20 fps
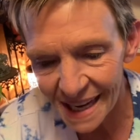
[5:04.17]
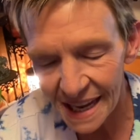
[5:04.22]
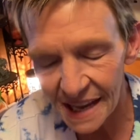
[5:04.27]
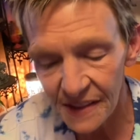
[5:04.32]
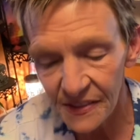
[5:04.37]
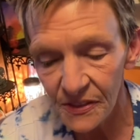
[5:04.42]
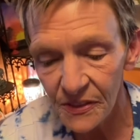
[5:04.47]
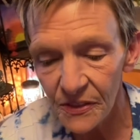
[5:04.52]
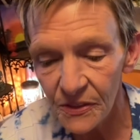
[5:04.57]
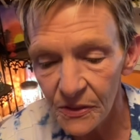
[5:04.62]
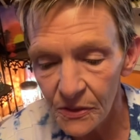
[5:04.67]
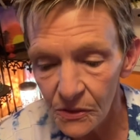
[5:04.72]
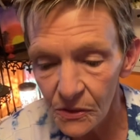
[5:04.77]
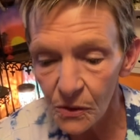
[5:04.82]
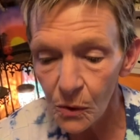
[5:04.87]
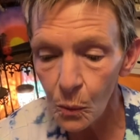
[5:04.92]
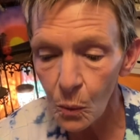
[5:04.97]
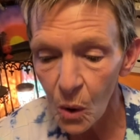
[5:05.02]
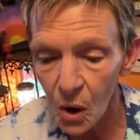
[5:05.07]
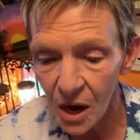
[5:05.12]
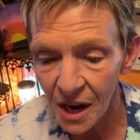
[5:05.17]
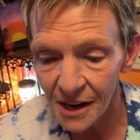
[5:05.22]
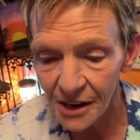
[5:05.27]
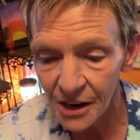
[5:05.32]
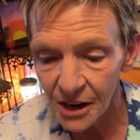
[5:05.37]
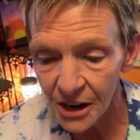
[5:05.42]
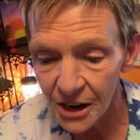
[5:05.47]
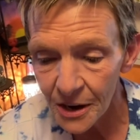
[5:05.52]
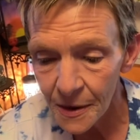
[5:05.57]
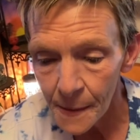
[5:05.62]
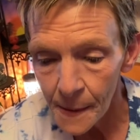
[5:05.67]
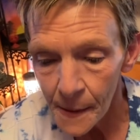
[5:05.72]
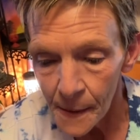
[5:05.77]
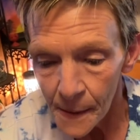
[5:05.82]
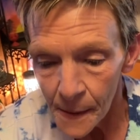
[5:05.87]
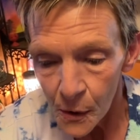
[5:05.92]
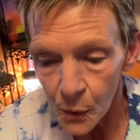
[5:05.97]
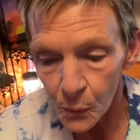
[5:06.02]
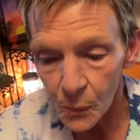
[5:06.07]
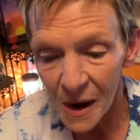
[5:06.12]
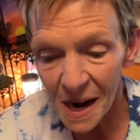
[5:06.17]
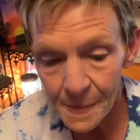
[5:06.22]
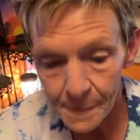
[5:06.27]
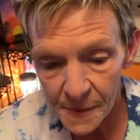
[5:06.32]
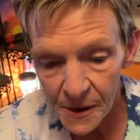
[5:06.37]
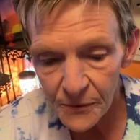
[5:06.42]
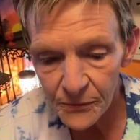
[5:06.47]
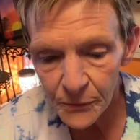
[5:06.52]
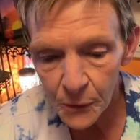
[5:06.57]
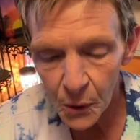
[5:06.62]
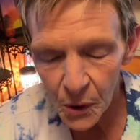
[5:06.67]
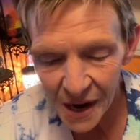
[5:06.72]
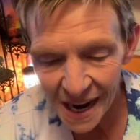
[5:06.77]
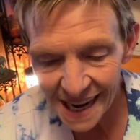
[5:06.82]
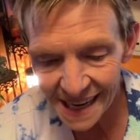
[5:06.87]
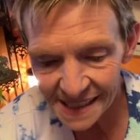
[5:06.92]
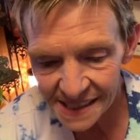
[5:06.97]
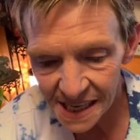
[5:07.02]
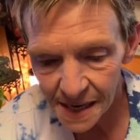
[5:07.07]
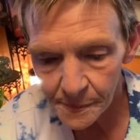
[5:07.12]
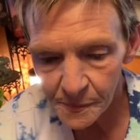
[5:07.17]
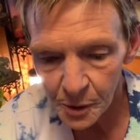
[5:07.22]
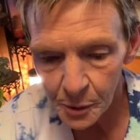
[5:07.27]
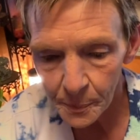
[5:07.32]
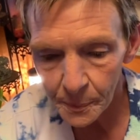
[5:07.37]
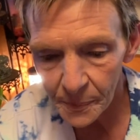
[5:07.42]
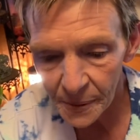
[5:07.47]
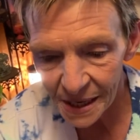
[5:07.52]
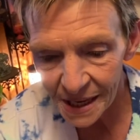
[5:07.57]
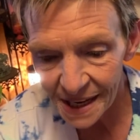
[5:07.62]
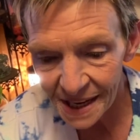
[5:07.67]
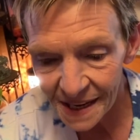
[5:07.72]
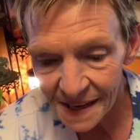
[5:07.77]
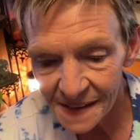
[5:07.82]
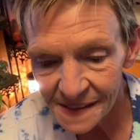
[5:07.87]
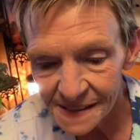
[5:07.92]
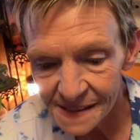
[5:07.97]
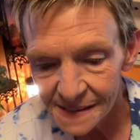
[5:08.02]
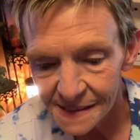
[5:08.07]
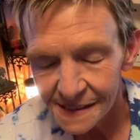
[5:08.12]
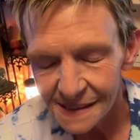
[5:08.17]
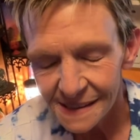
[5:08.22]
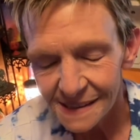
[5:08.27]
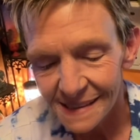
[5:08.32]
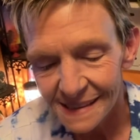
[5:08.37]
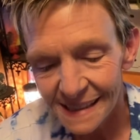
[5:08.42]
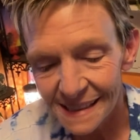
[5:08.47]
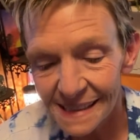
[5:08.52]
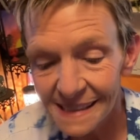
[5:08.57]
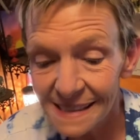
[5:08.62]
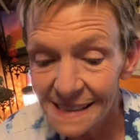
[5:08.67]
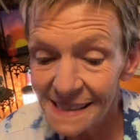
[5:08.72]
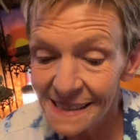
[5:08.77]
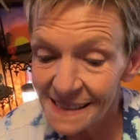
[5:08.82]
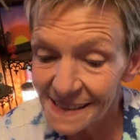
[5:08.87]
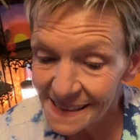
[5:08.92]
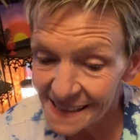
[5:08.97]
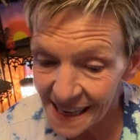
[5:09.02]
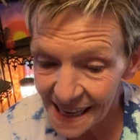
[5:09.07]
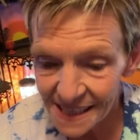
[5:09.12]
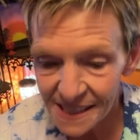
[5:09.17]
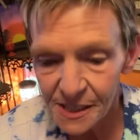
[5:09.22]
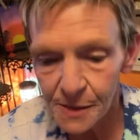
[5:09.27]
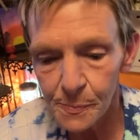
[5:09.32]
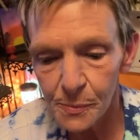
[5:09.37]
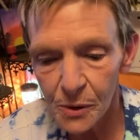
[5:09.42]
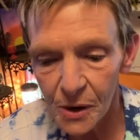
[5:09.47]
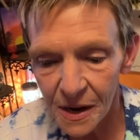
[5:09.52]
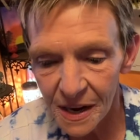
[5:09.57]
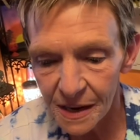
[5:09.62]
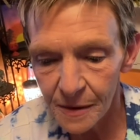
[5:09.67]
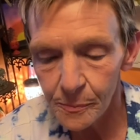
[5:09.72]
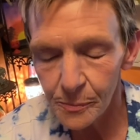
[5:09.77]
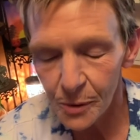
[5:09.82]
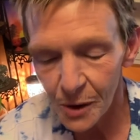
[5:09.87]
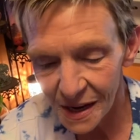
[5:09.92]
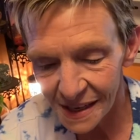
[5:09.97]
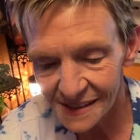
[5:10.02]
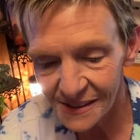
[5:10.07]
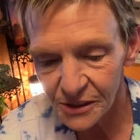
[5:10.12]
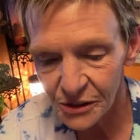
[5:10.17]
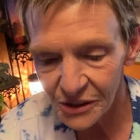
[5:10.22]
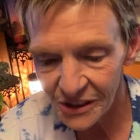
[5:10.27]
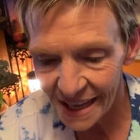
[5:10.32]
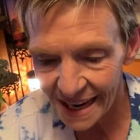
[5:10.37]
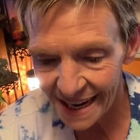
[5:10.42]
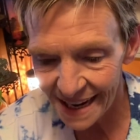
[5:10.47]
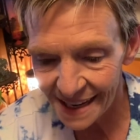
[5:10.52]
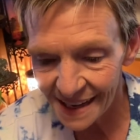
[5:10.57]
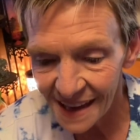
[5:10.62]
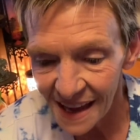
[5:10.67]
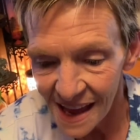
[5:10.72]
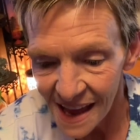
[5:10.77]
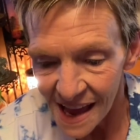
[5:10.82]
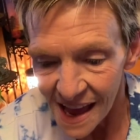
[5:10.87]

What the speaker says: in the water right before AWP got to Prosser Lake.